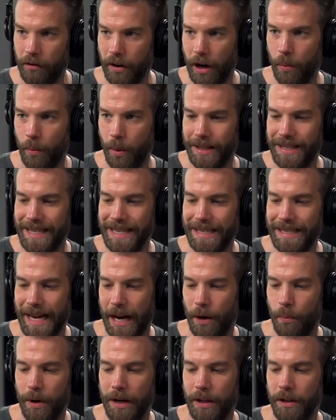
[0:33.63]
Uh, Greg, what's the
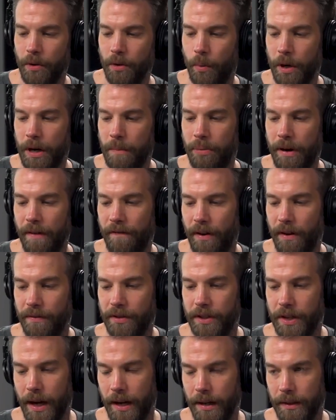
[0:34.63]
exact? Yeah, the, did, the video's
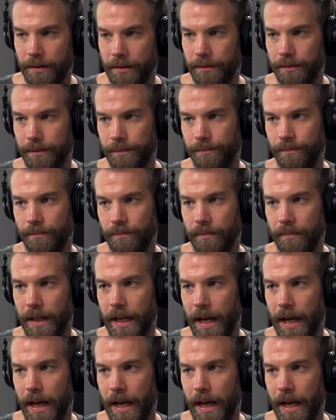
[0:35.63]
been taken down.